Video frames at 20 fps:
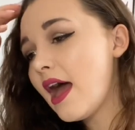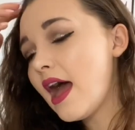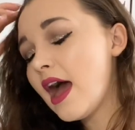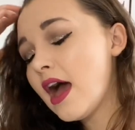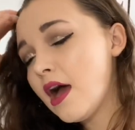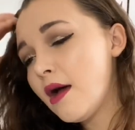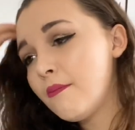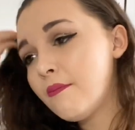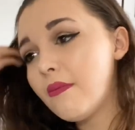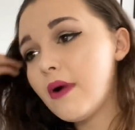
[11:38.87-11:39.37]

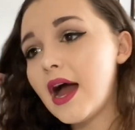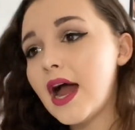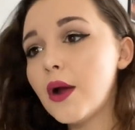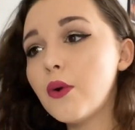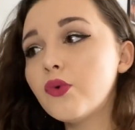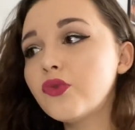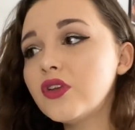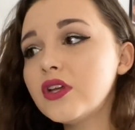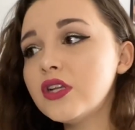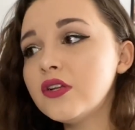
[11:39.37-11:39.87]
um, I
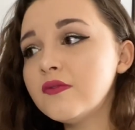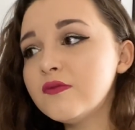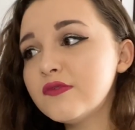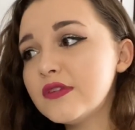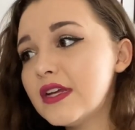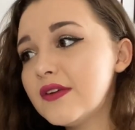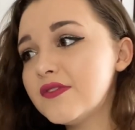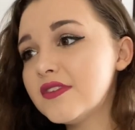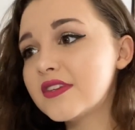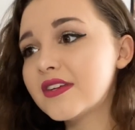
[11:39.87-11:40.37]
was even,
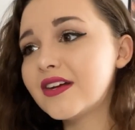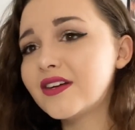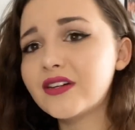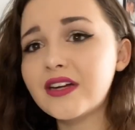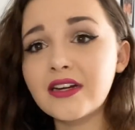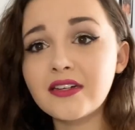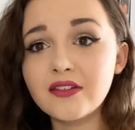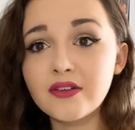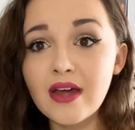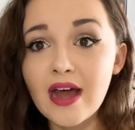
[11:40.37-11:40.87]
even scared to
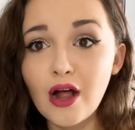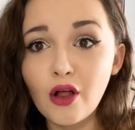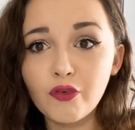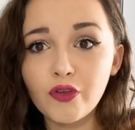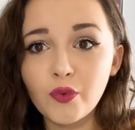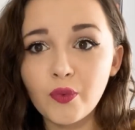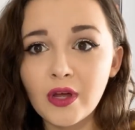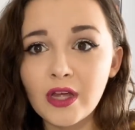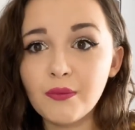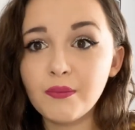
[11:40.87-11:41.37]
get to a
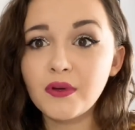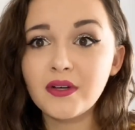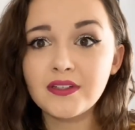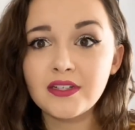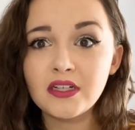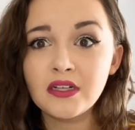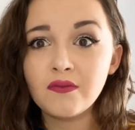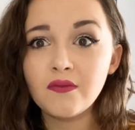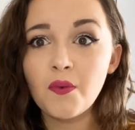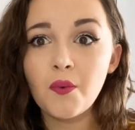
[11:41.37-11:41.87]
healthy weight because I
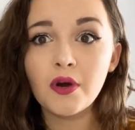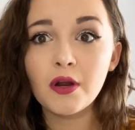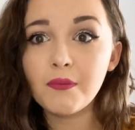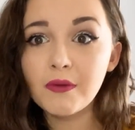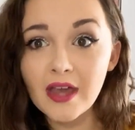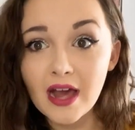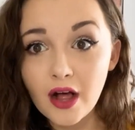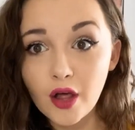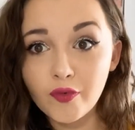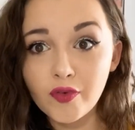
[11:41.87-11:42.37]
didn't even want to
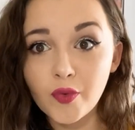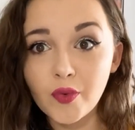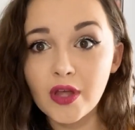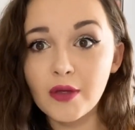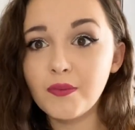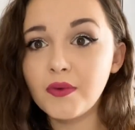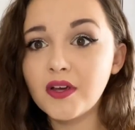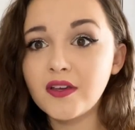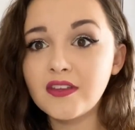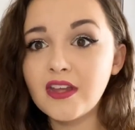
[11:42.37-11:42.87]
be healthy
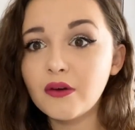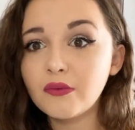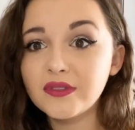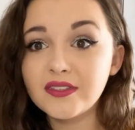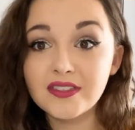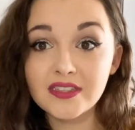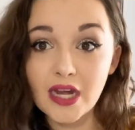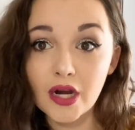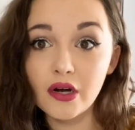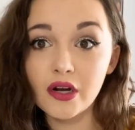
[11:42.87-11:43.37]
weight because that was
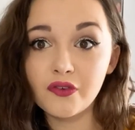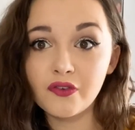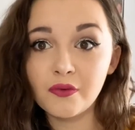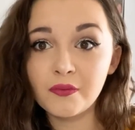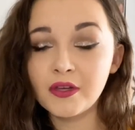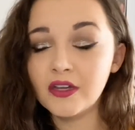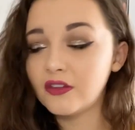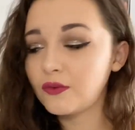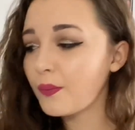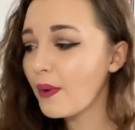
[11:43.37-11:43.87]
scary for
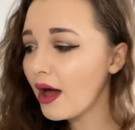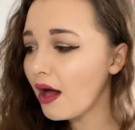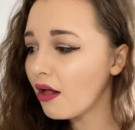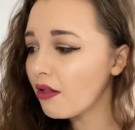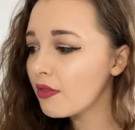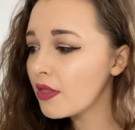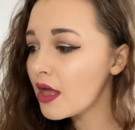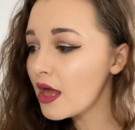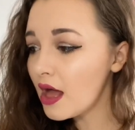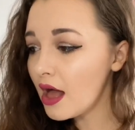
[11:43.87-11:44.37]
me as
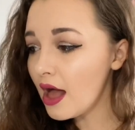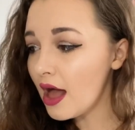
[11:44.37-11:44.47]
well.